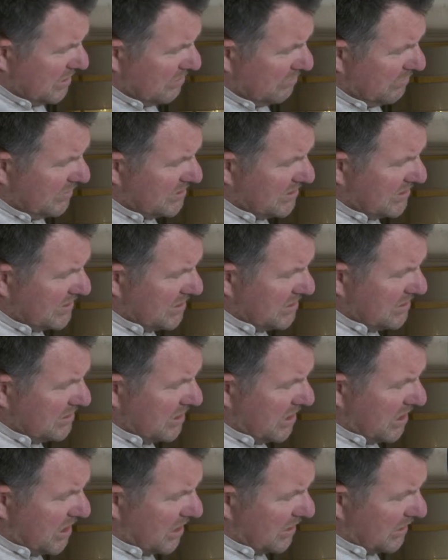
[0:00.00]
we've still
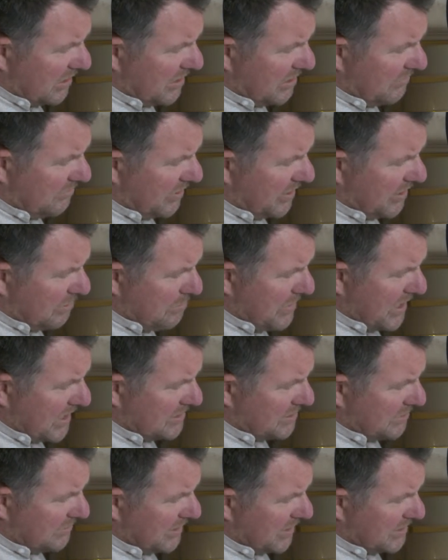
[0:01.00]
got, if we had a
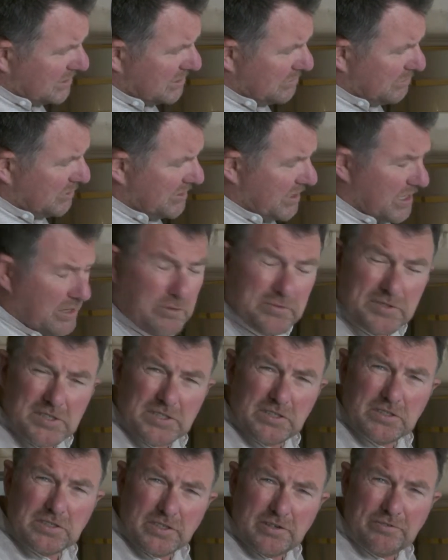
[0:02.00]
measuring instrument here, we've
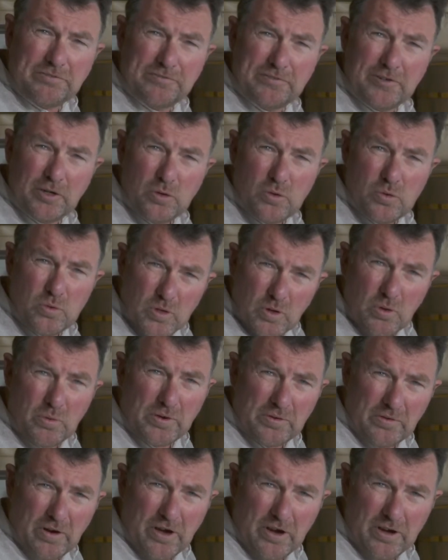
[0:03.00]
still got a flow
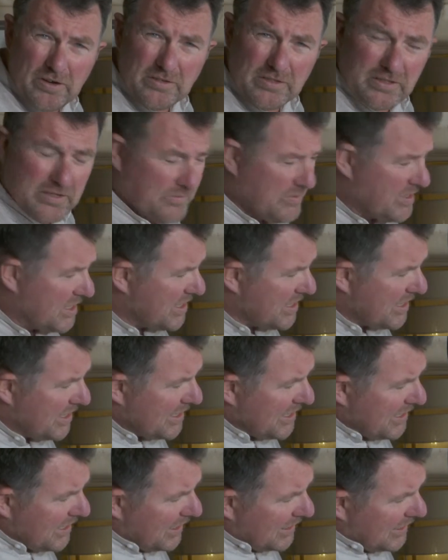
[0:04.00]
going round.
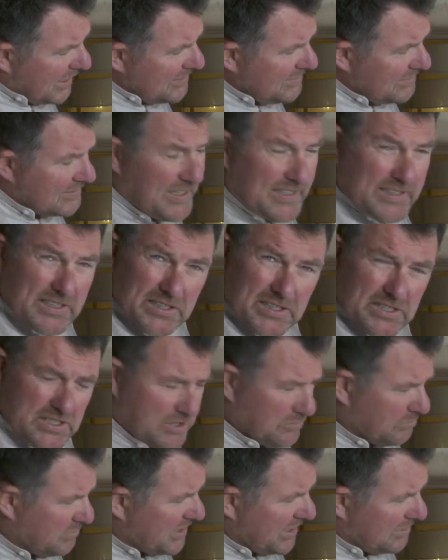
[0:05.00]
And I think that it's
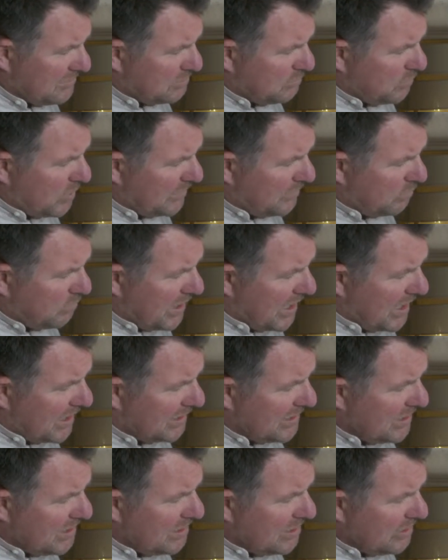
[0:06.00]
sometimes
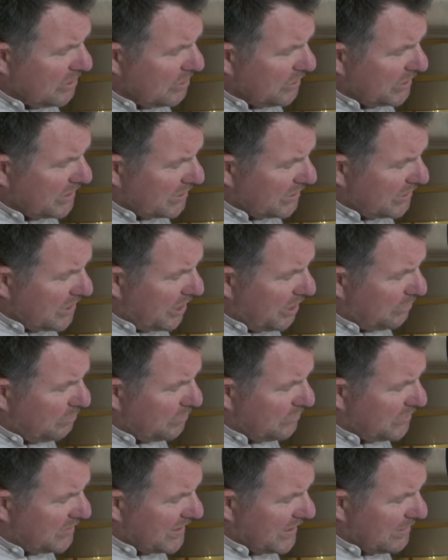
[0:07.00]
worthwhile looking at how
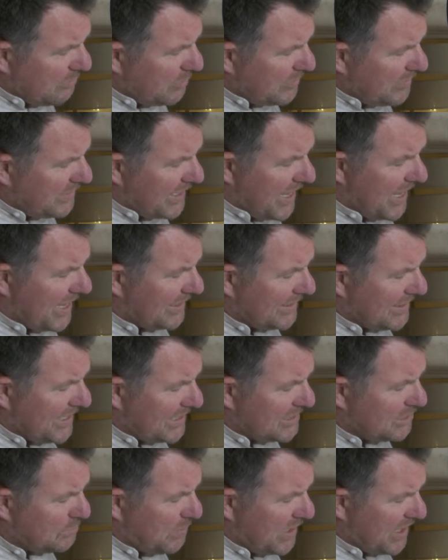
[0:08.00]
we would deal with that
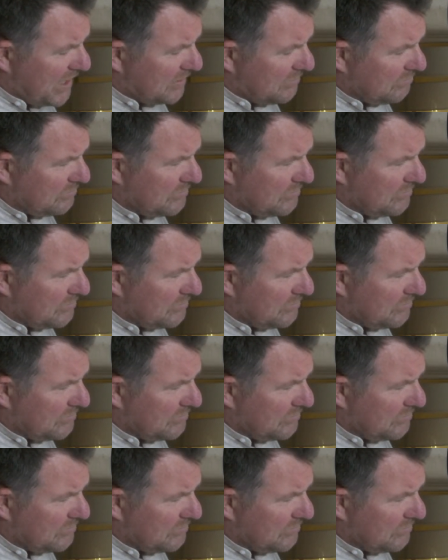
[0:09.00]
aspect.